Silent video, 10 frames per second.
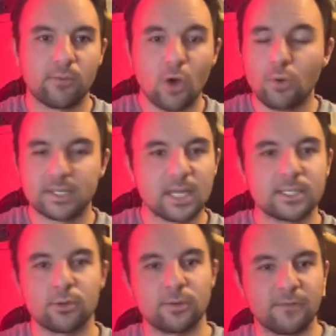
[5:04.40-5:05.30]
of, oh, it's got
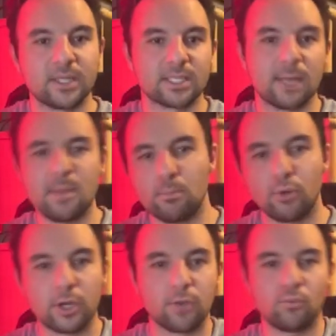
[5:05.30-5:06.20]
zero defense. Let me
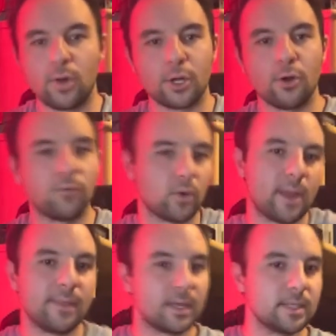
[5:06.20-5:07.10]
book it, run it over,
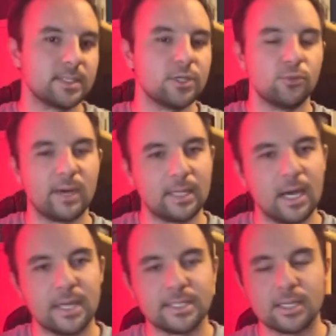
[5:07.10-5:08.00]
and then continue my
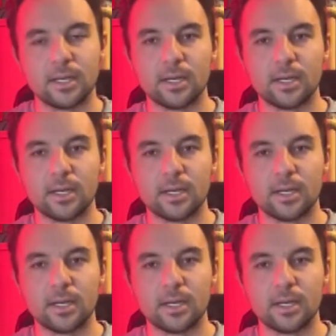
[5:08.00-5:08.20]
lines.